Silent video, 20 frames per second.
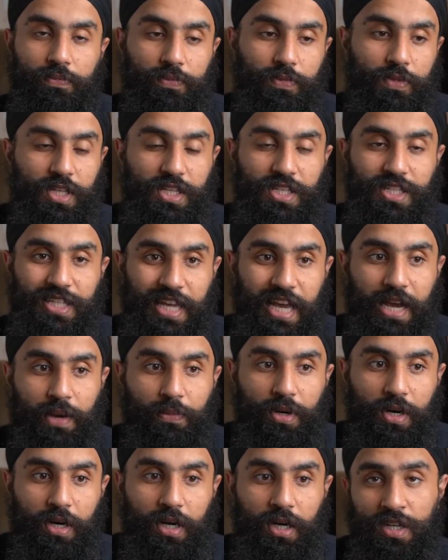this
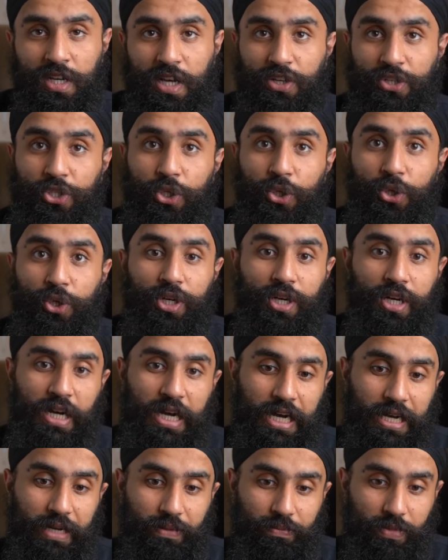camera. Now
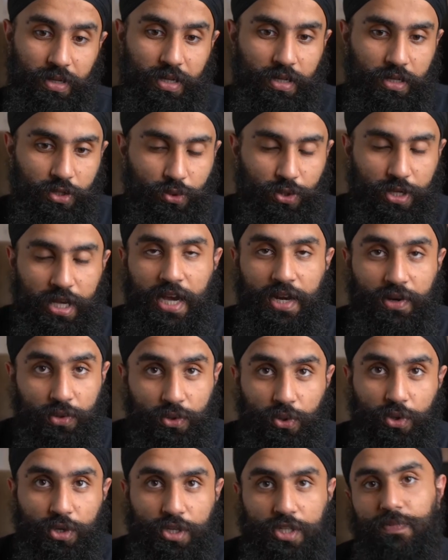sure, you can
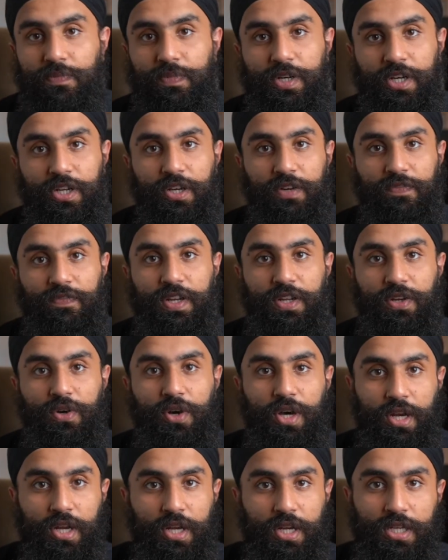record some pretty good
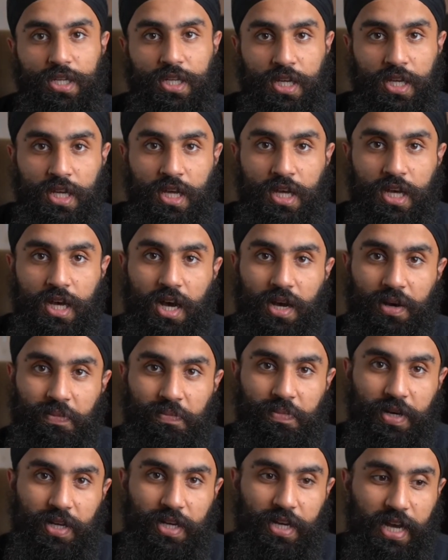video on it,
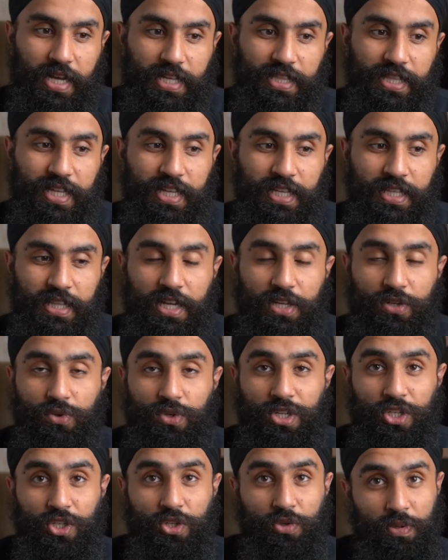but I think that
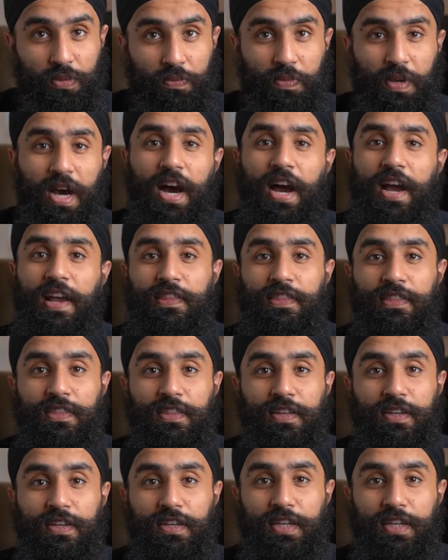you need to be behind the